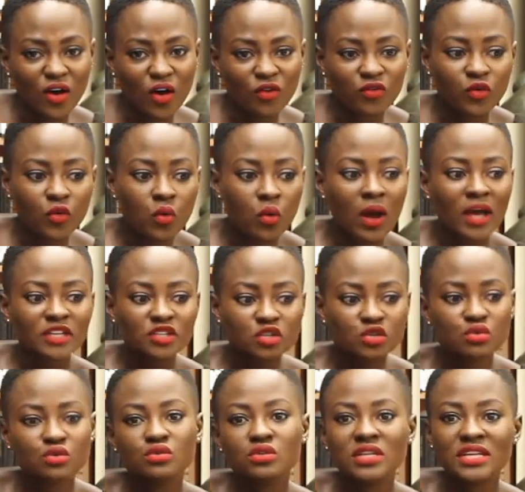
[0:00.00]
of who I
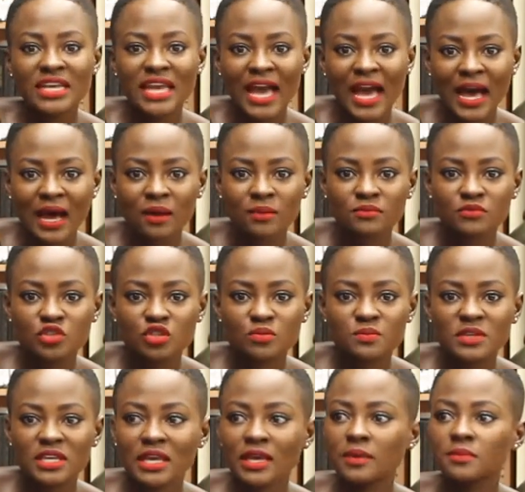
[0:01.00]
truly am to
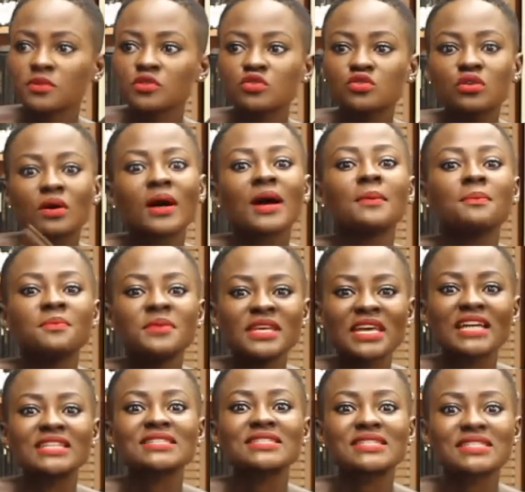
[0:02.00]
be able to uh,
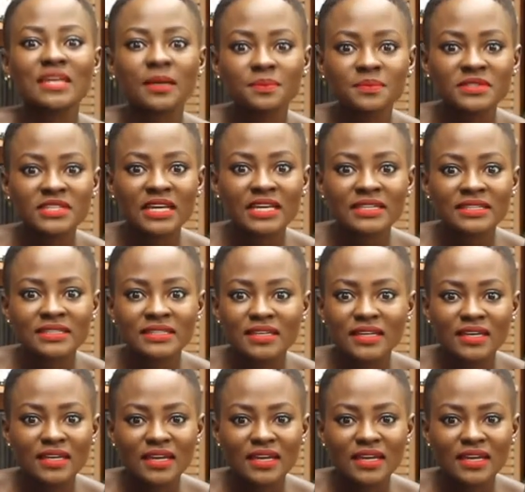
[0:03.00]
be accepted?